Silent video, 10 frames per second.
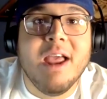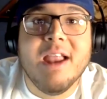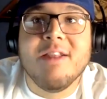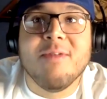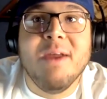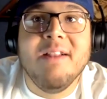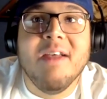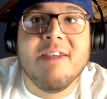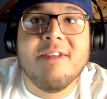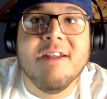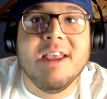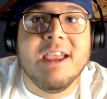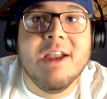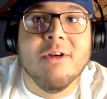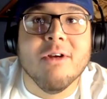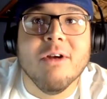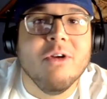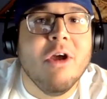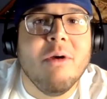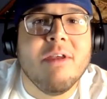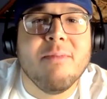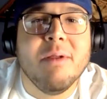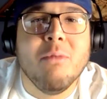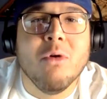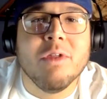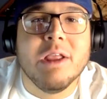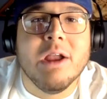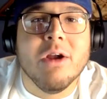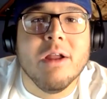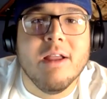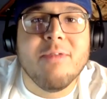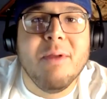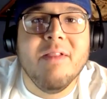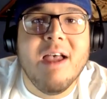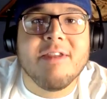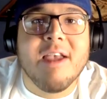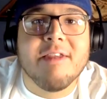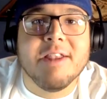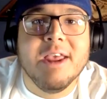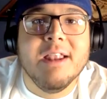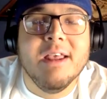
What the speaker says: And it's been less than a year, or no, has it been more than a year? It's been less, hasn't it?